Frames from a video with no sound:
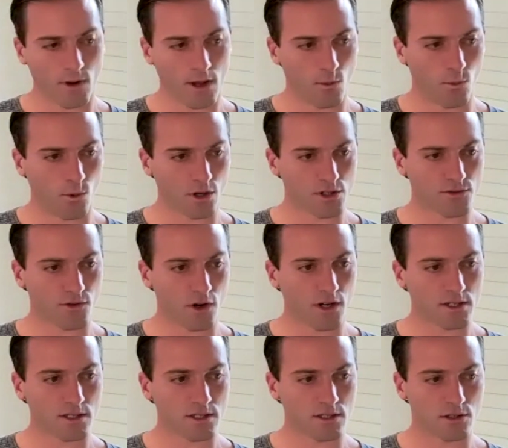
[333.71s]
it works for
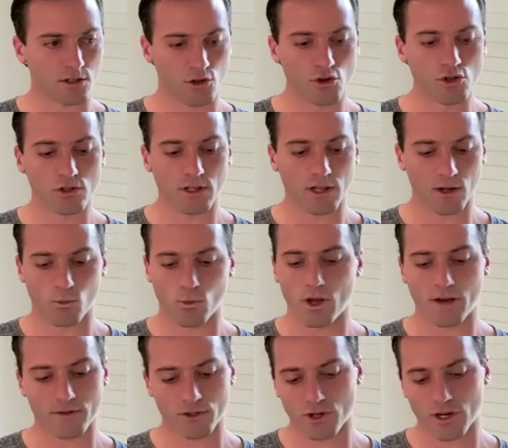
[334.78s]
us is usually like we'll
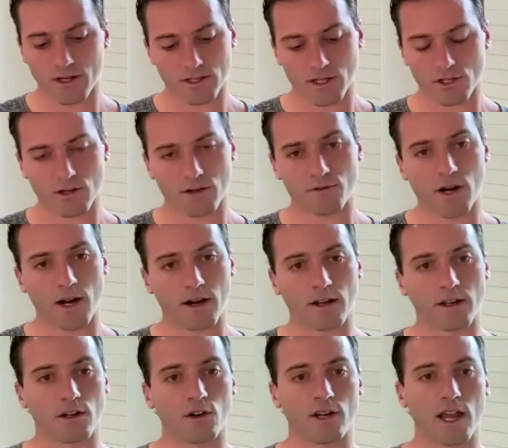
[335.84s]
have a training session on Friday,
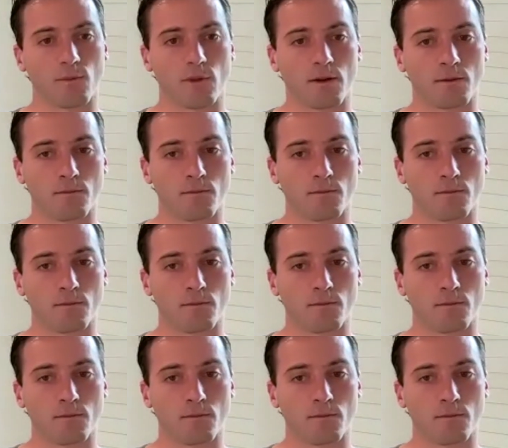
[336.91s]
game day,